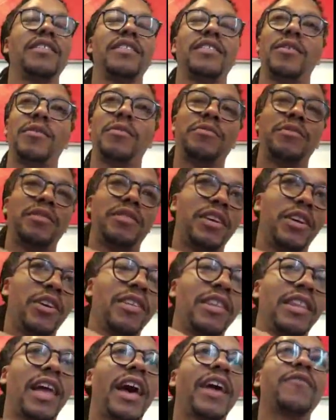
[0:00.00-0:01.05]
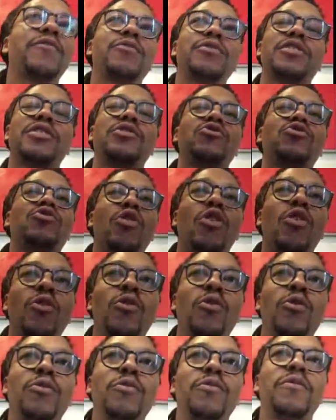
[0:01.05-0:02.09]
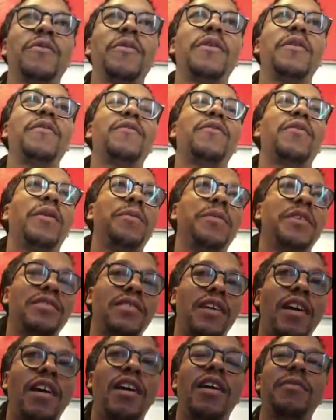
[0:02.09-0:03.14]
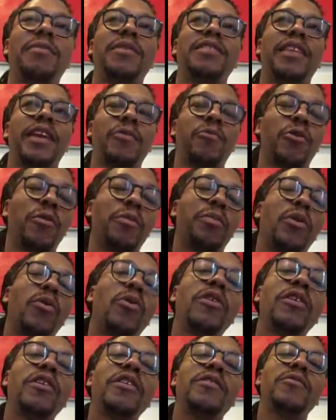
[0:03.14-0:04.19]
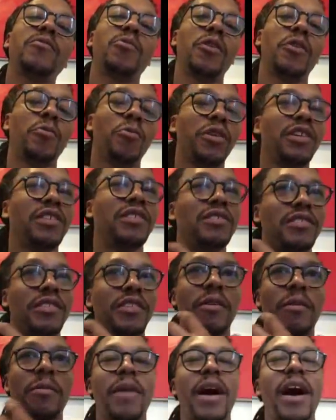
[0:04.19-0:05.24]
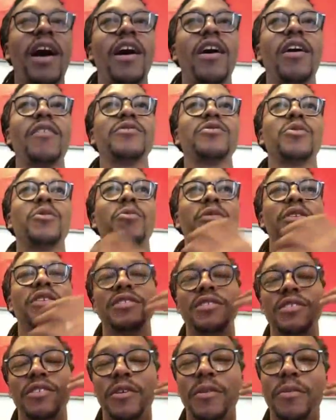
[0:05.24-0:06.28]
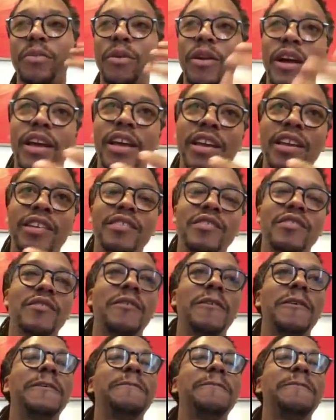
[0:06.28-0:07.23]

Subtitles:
Their life was controlled from the time that they were born, what went into their mouths, what went into their brains,